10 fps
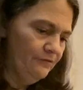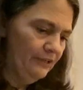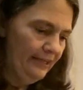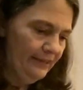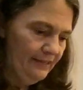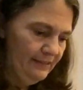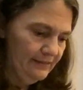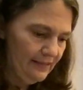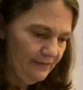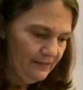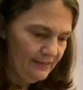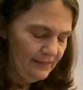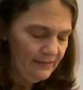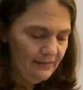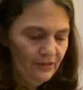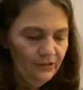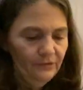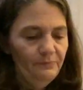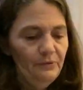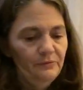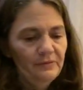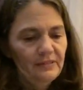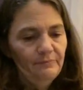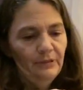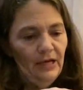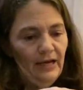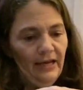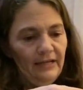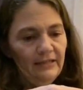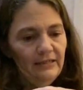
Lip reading: like these. And this is called Boone Supply